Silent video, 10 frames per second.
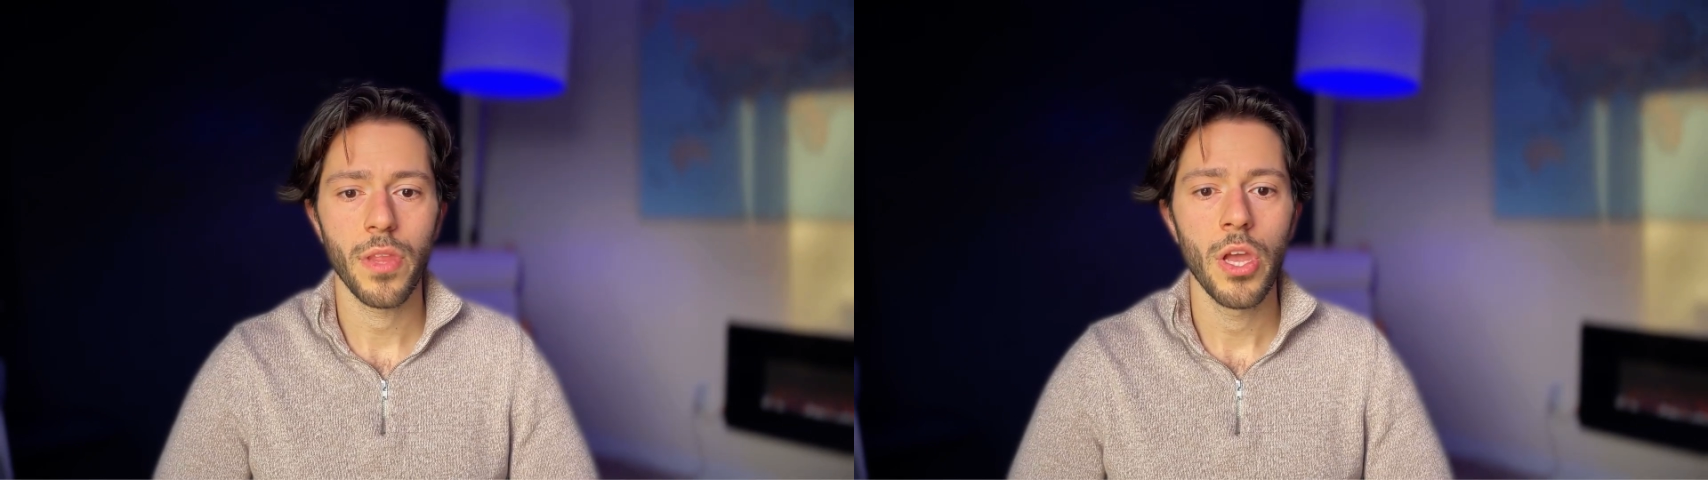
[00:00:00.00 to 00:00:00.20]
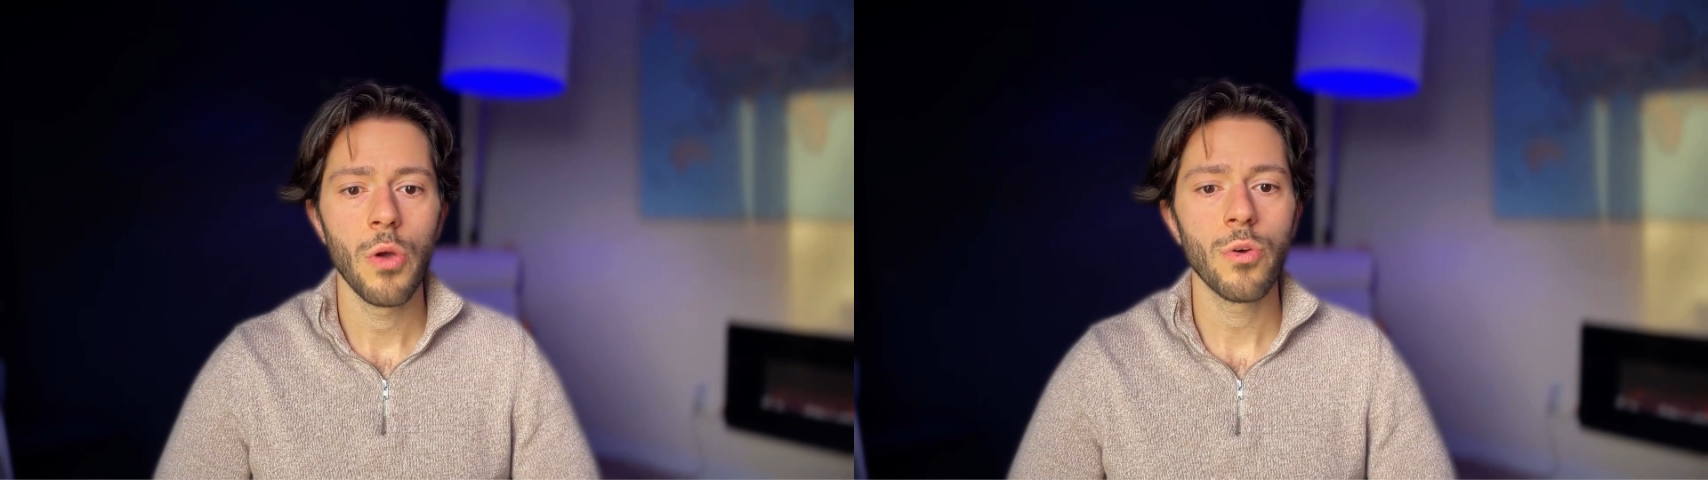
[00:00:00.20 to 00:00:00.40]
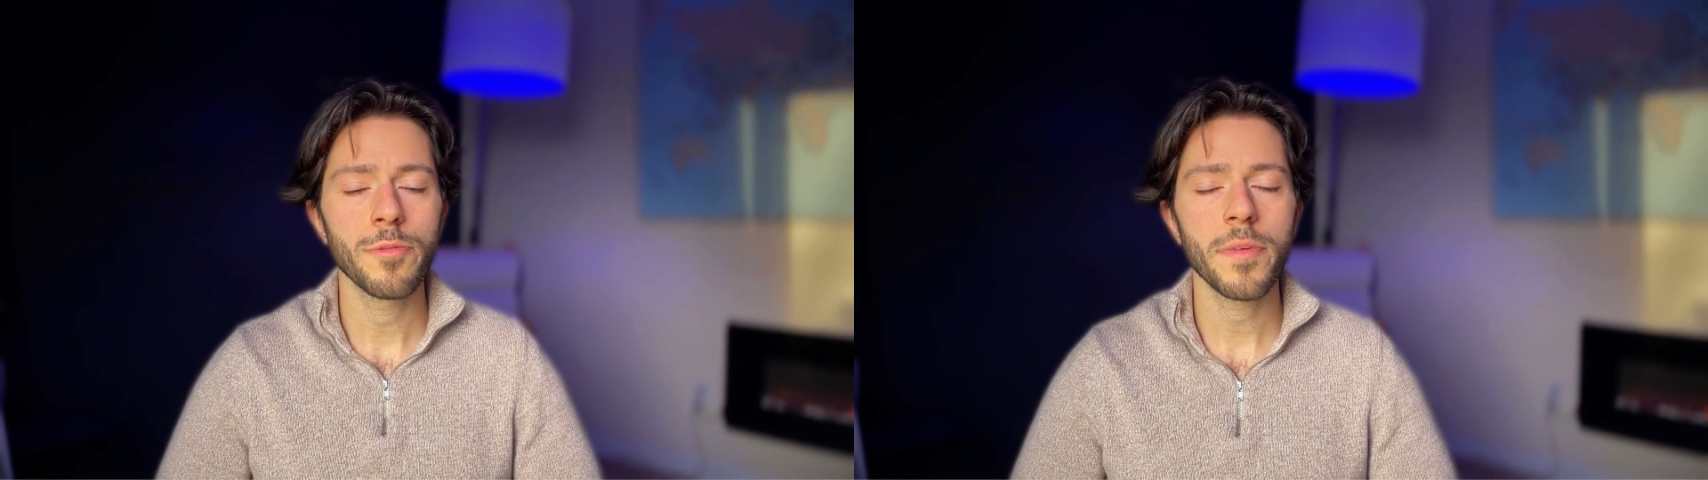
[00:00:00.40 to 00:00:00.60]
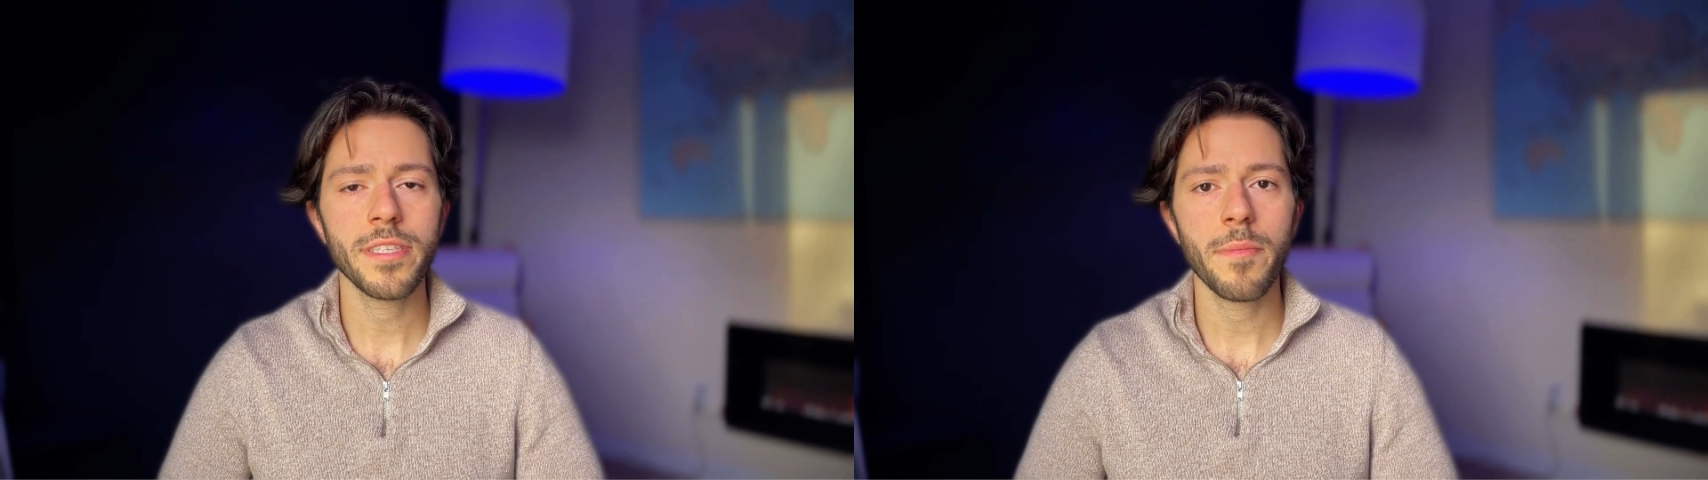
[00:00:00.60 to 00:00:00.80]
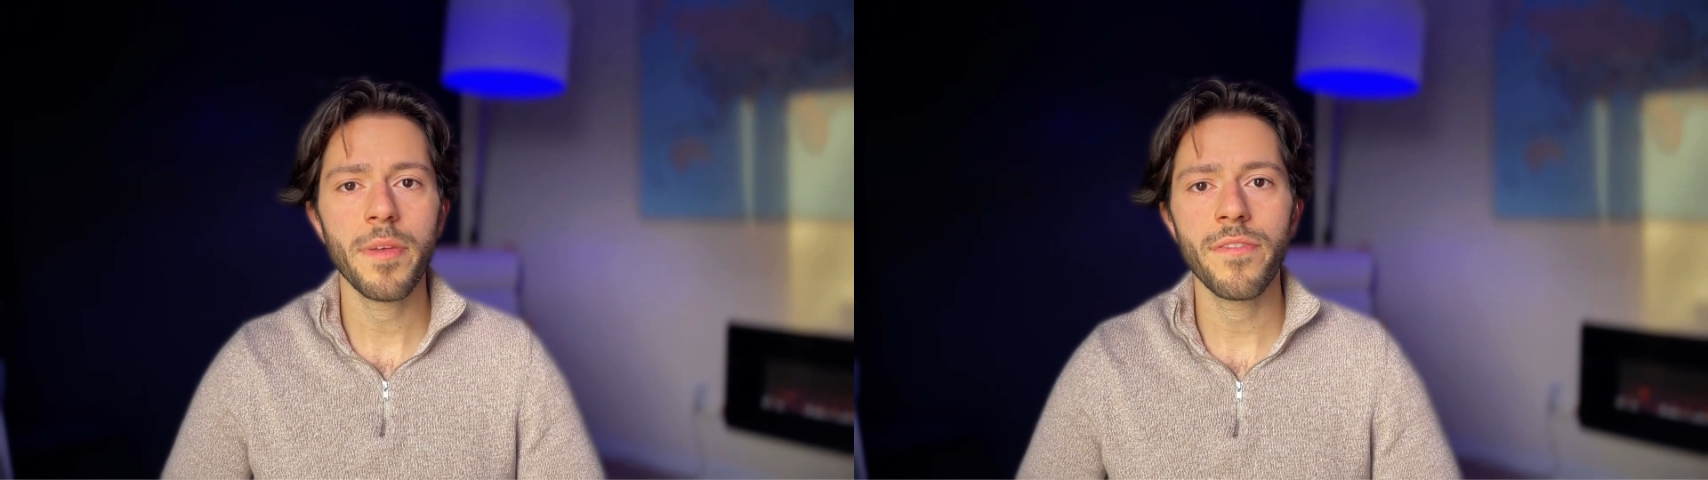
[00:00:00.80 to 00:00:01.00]
which makes
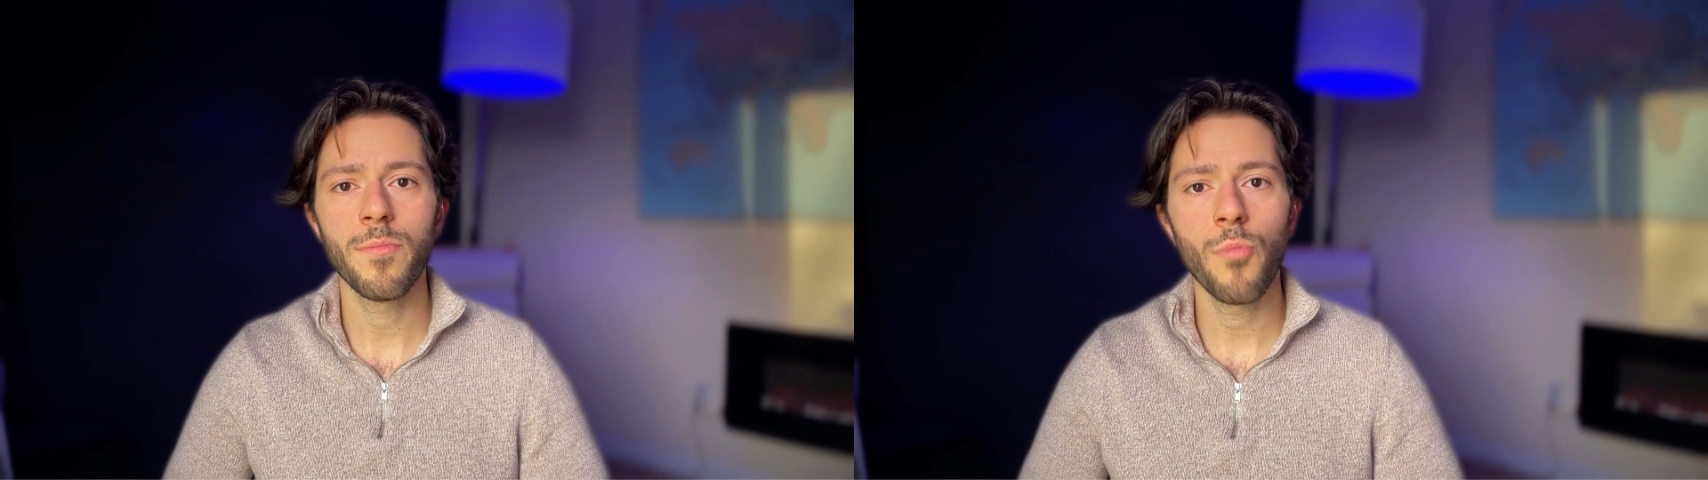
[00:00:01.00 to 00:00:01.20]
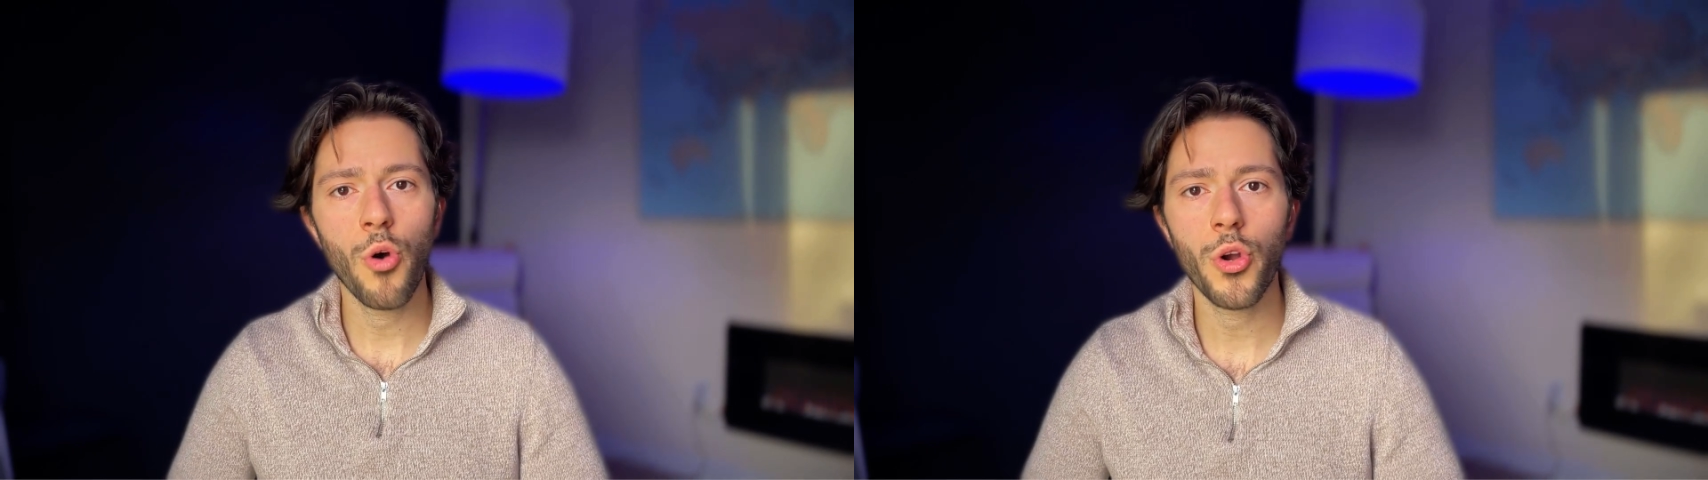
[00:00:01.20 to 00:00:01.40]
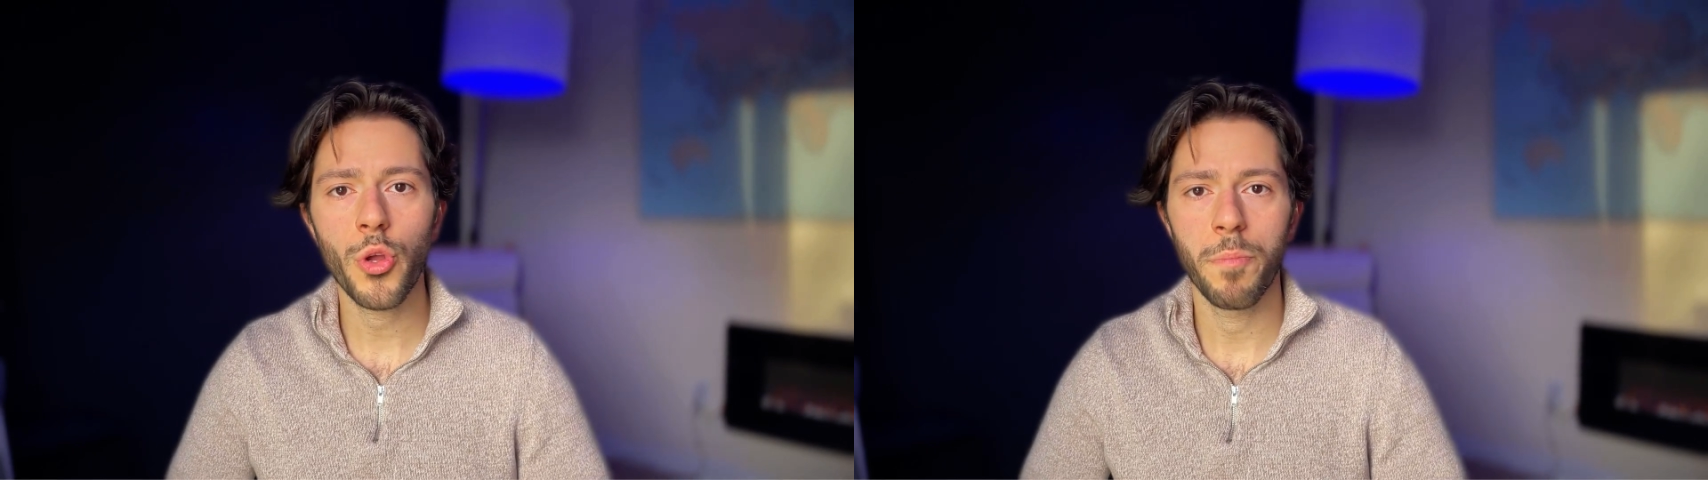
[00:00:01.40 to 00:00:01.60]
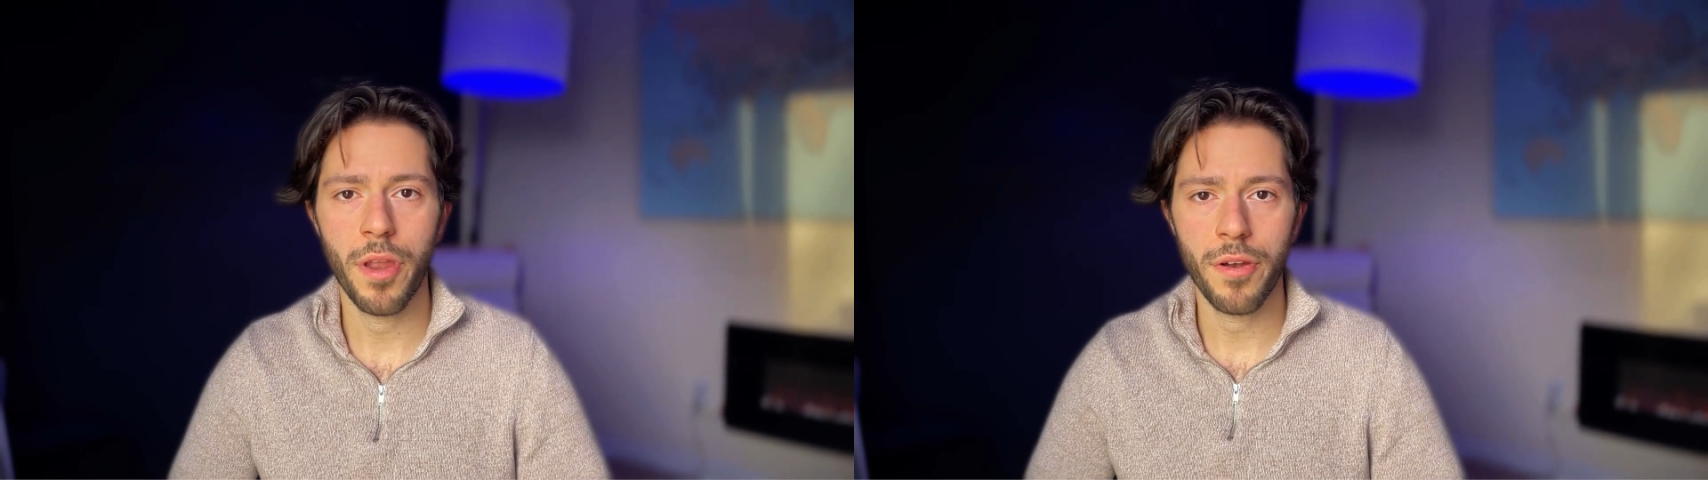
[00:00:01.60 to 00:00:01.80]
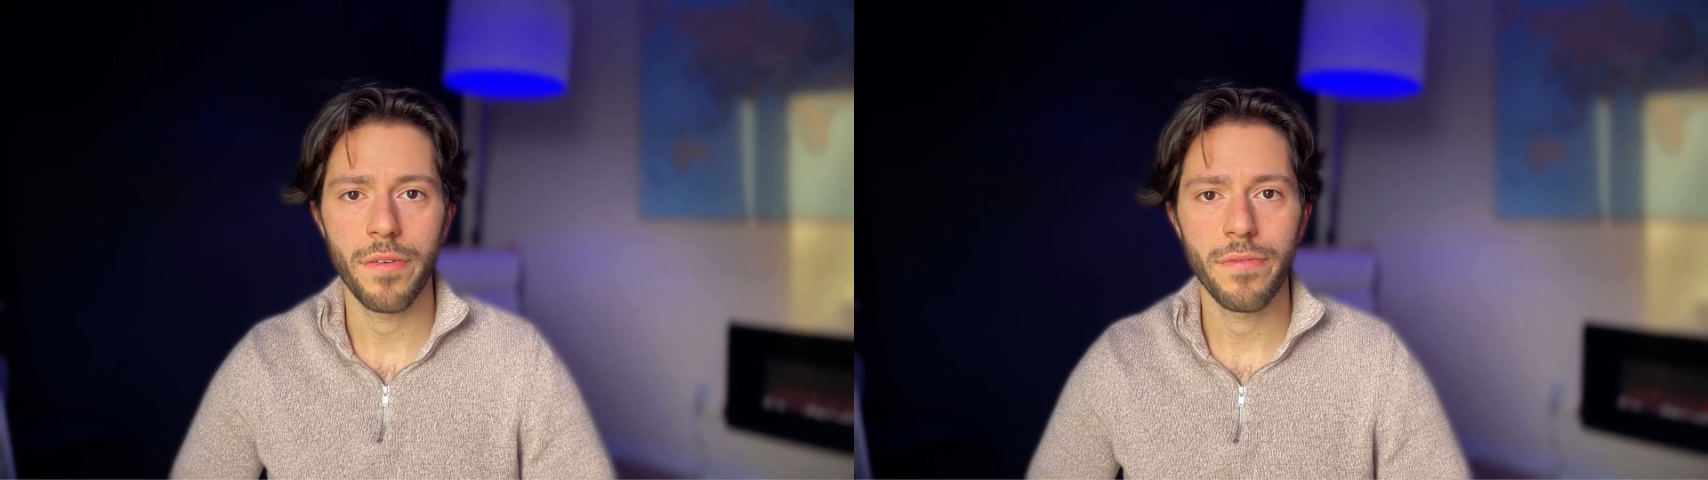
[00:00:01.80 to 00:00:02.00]
them even more
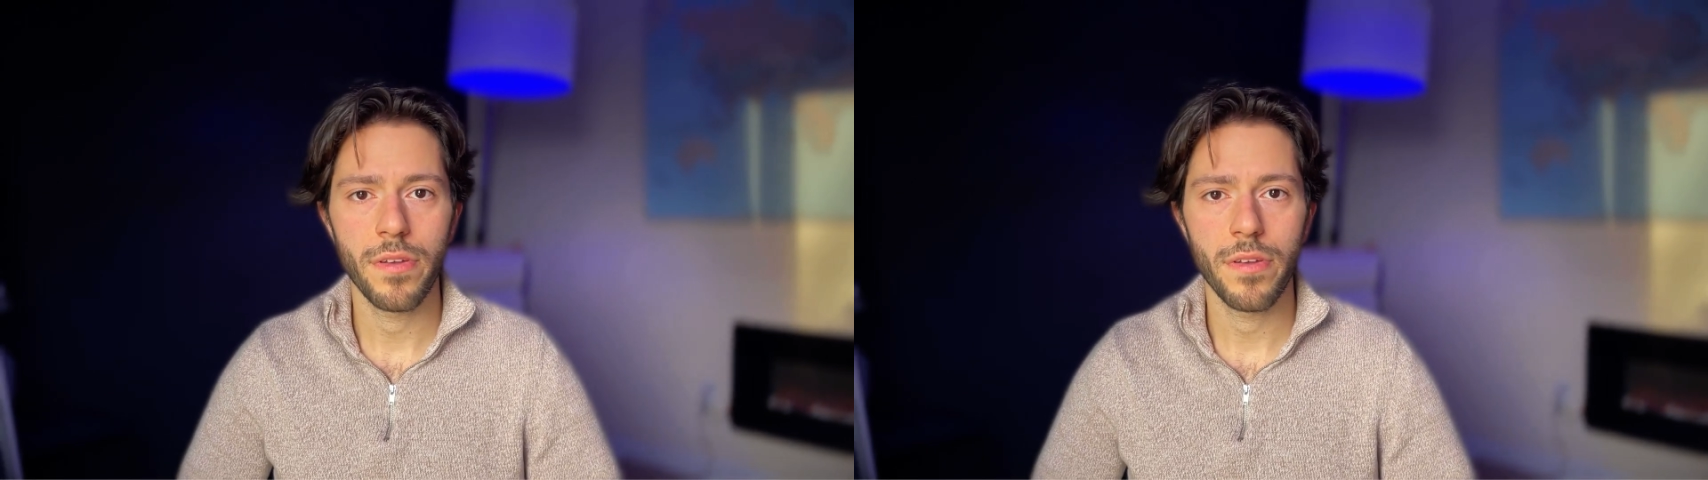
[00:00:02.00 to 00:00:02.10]
competitive